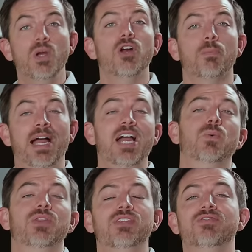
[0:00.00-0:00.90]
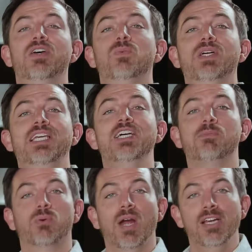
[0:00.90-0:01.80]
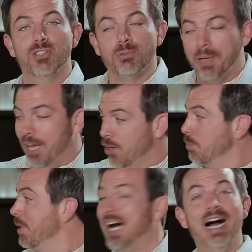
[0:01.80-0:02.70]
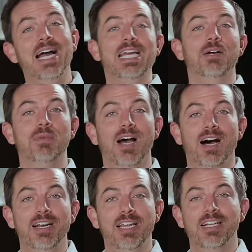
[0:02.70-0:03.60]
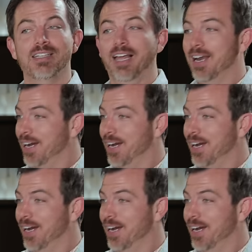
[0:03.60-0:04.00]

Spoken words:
We are back with the VINwiki appraisal panel, but I am not in Atlanta.